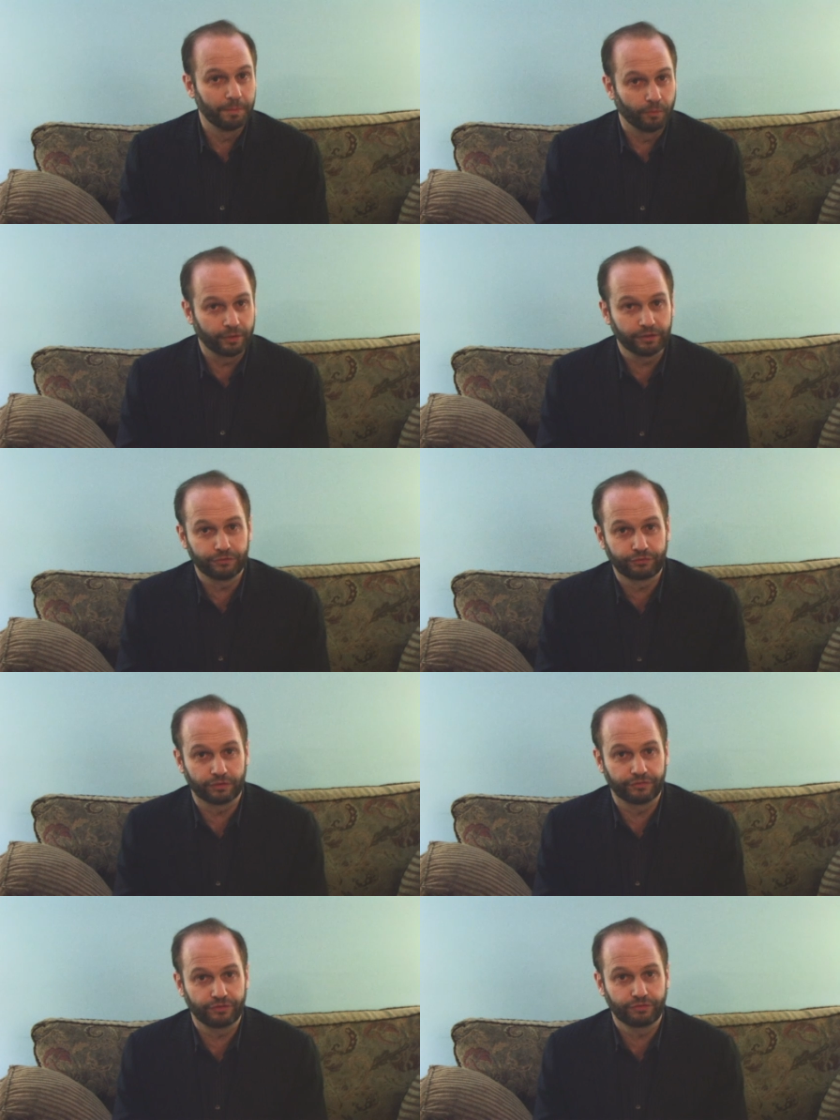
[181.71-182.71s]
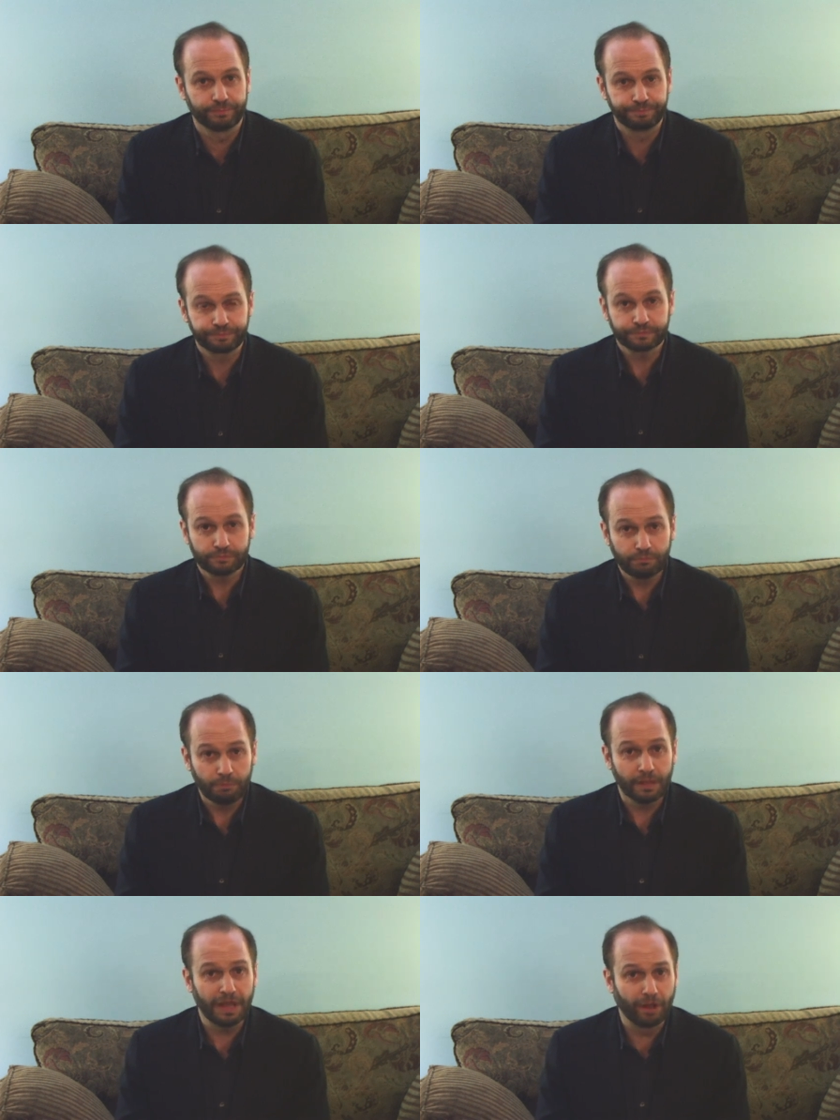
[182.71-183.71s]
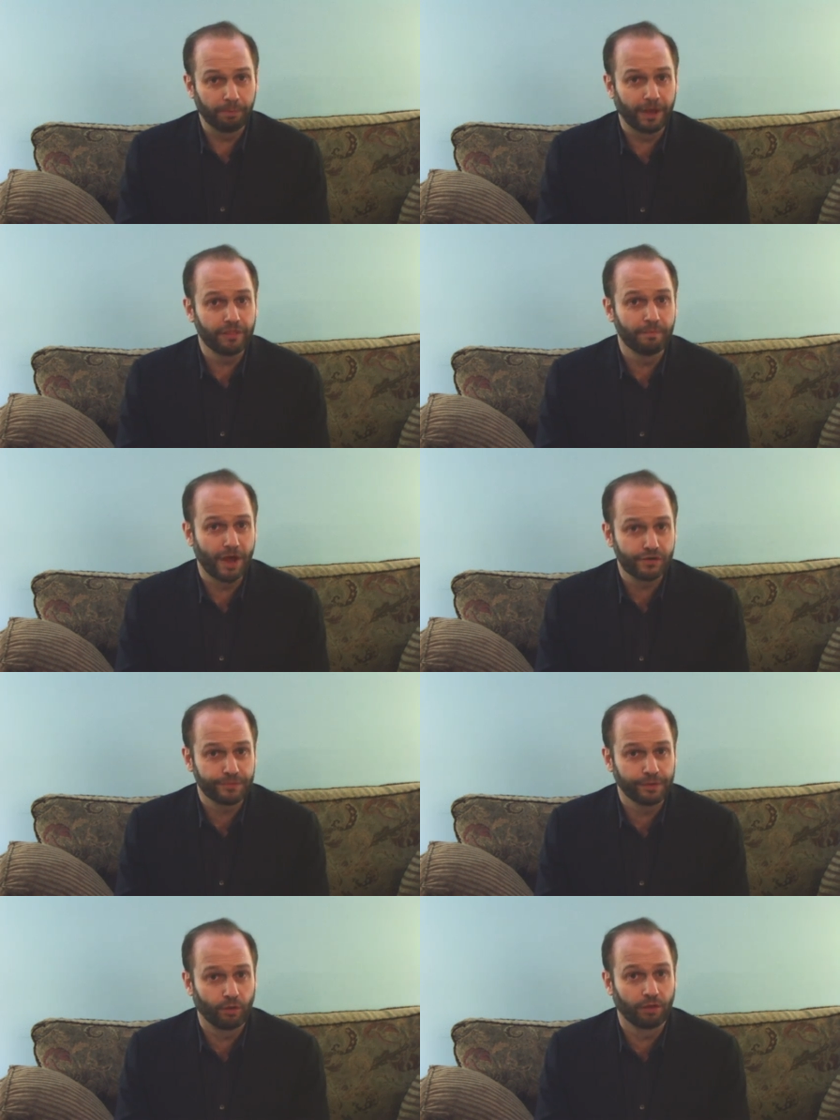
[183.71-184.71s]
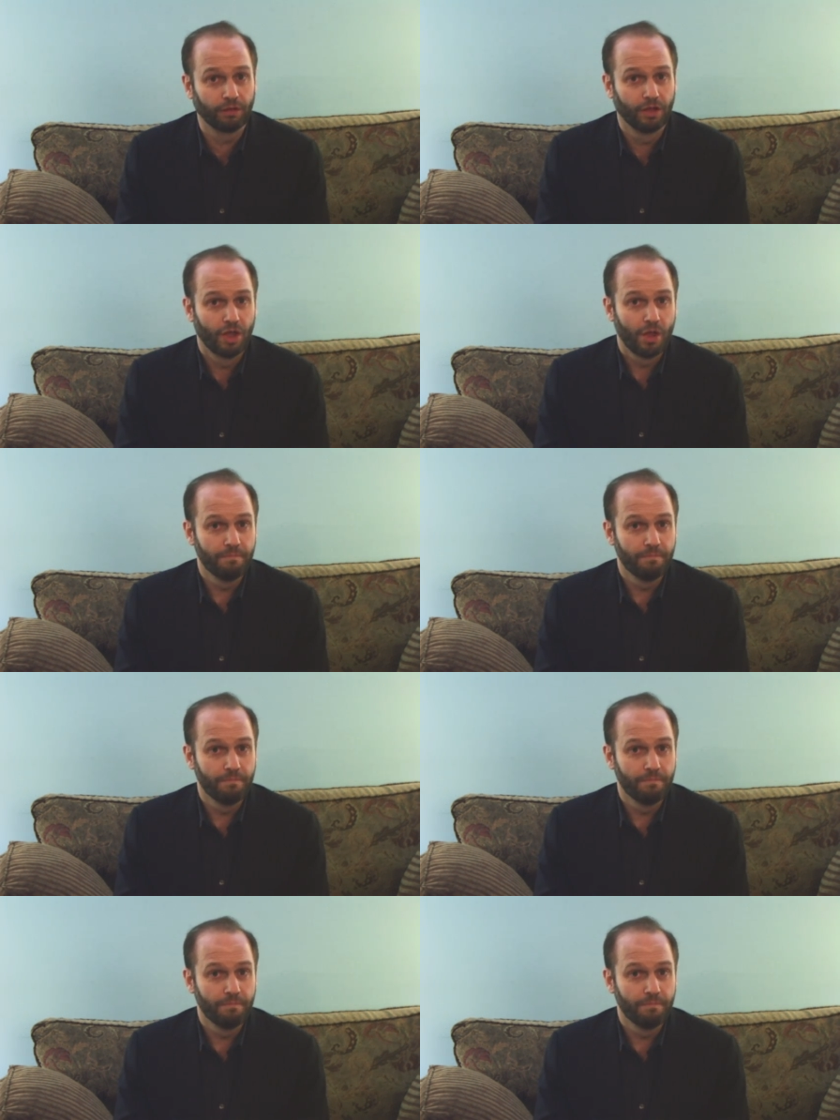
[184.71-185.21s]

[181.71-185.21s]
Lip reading: a memorial service held by the Montreal